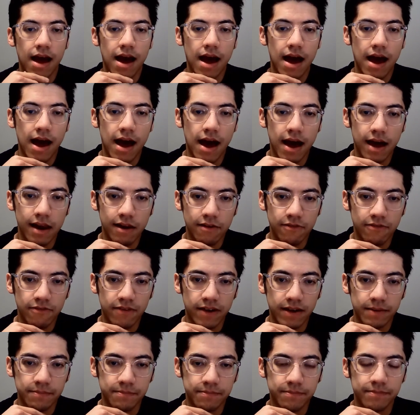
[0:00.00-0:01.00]

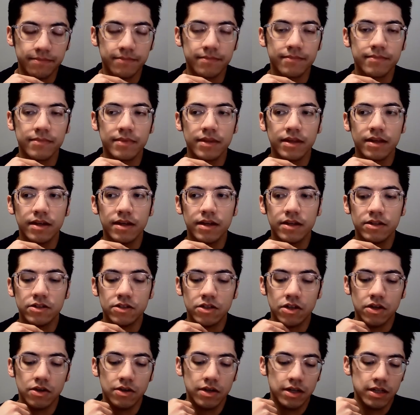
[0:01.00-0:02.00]
Alpha.
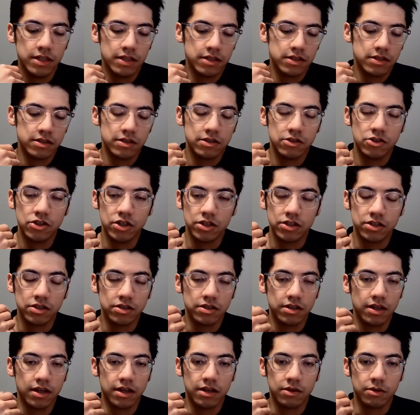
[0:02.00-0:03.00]
So it's
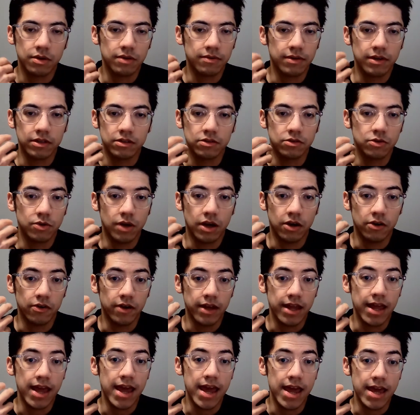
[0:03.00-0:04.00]
just an equivalent to
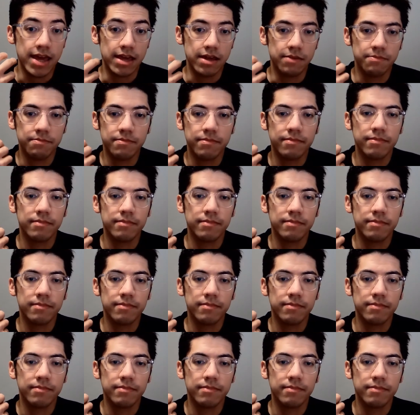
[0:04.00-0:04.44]
our A.